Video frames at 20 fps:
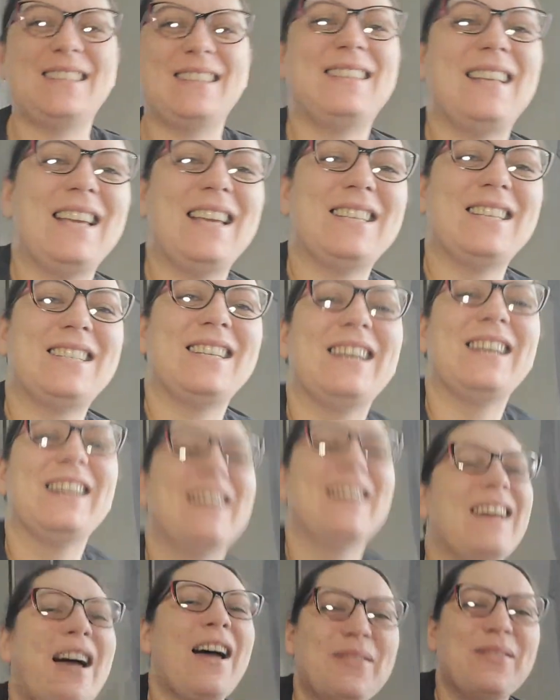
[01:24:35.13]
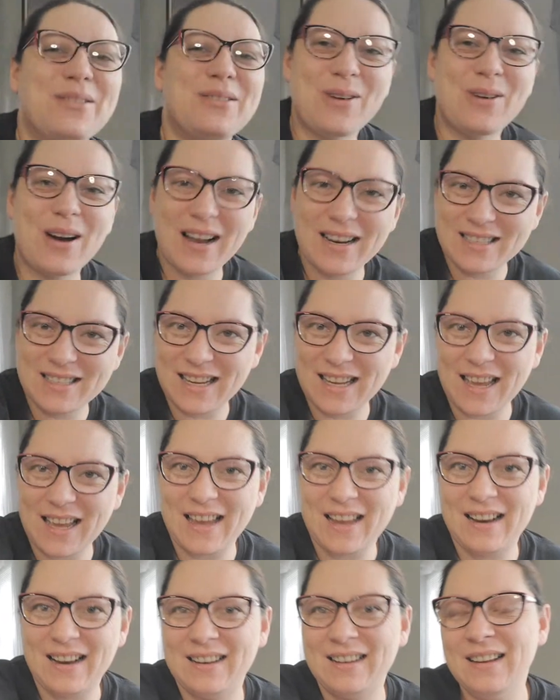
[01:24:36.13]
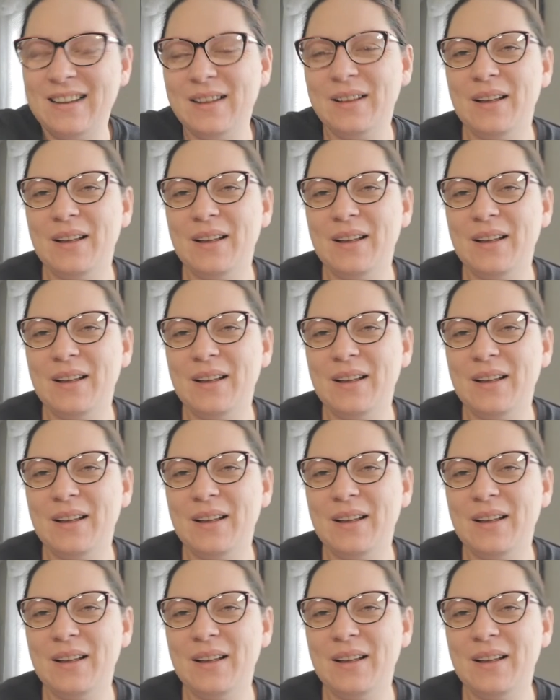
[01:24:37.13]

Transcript: Stacia, you're gonna have to watch again.